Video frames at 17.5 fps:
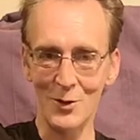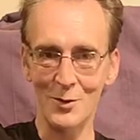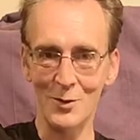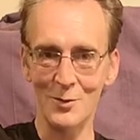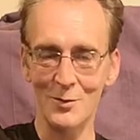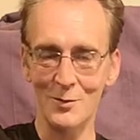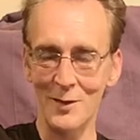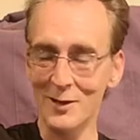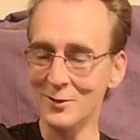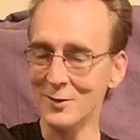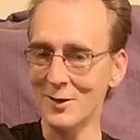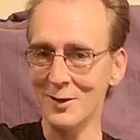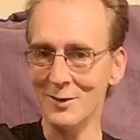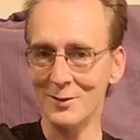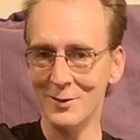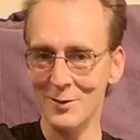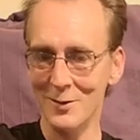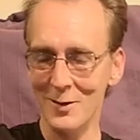Cheers. Thanks,
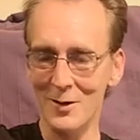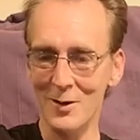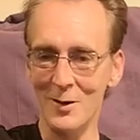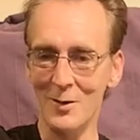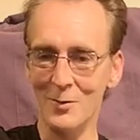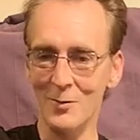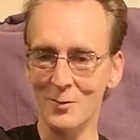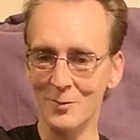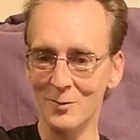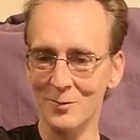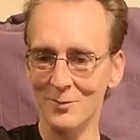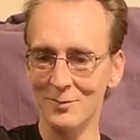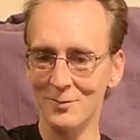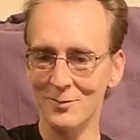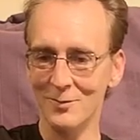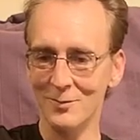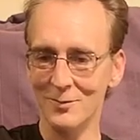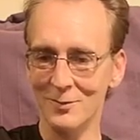guys. And I'll
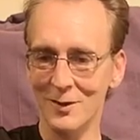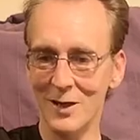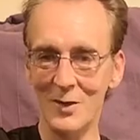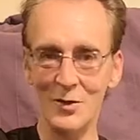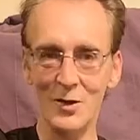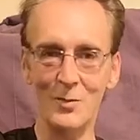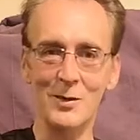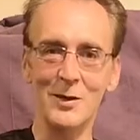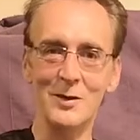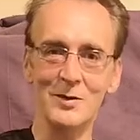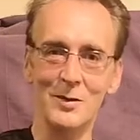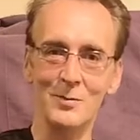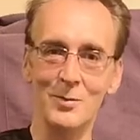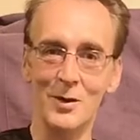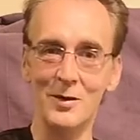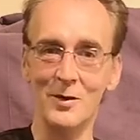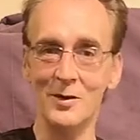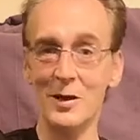catch up with you at
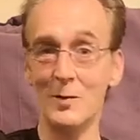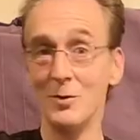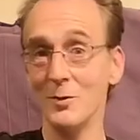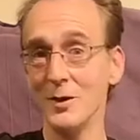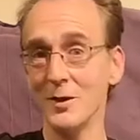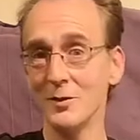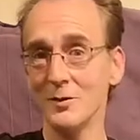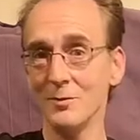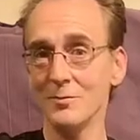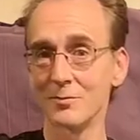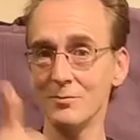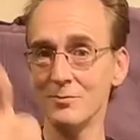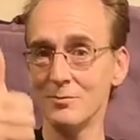some point in a couple of weeks.